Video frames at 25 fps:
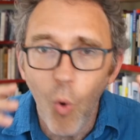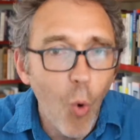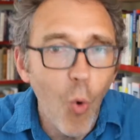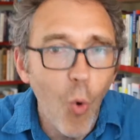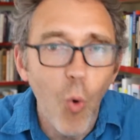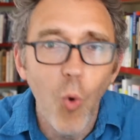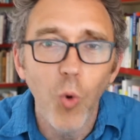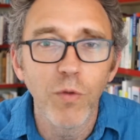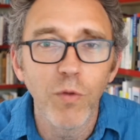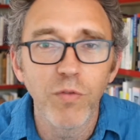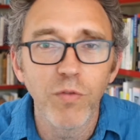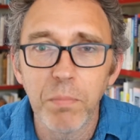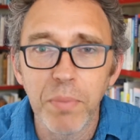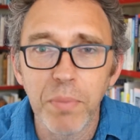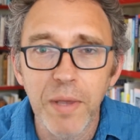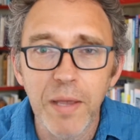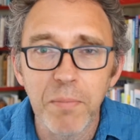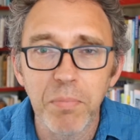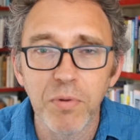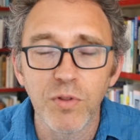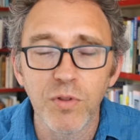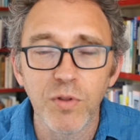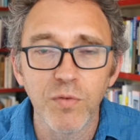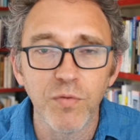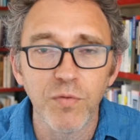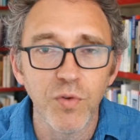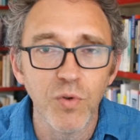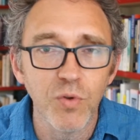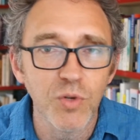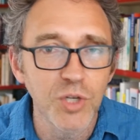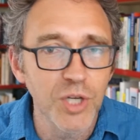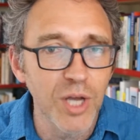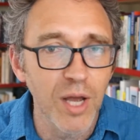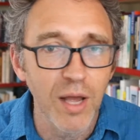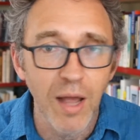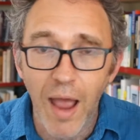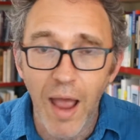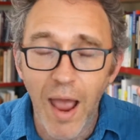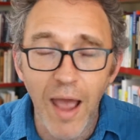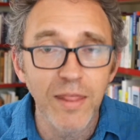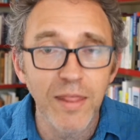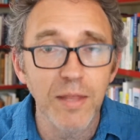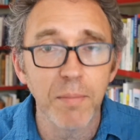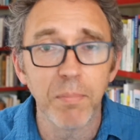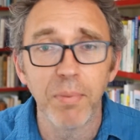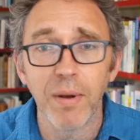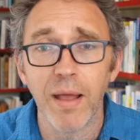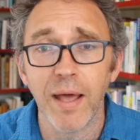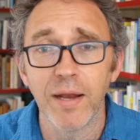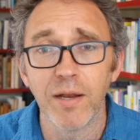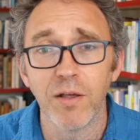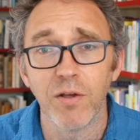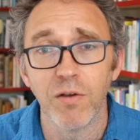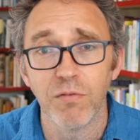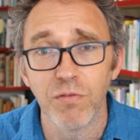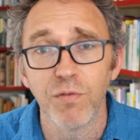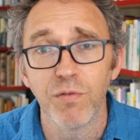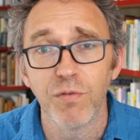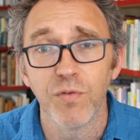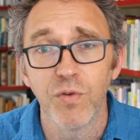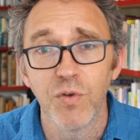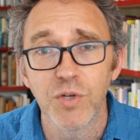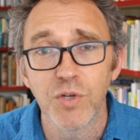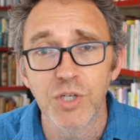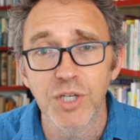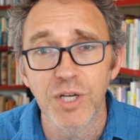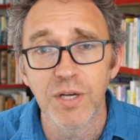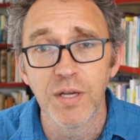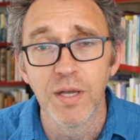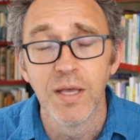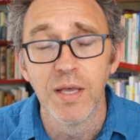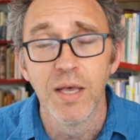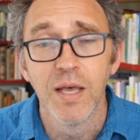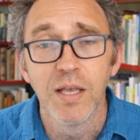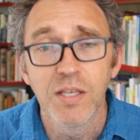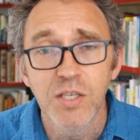all of the people of the future and the planet of the future.